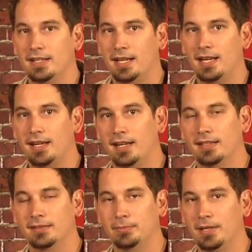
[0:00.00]
Ah,
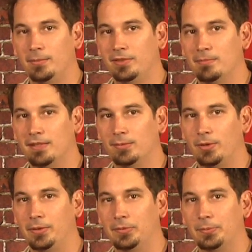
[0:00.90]
sometimes you miss
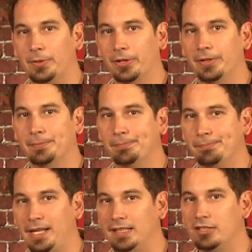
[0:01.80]
Williamsburg,
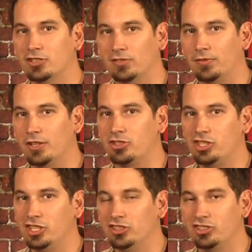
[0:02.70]
mainly just for the
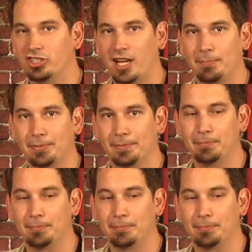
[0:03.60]
cheese shop.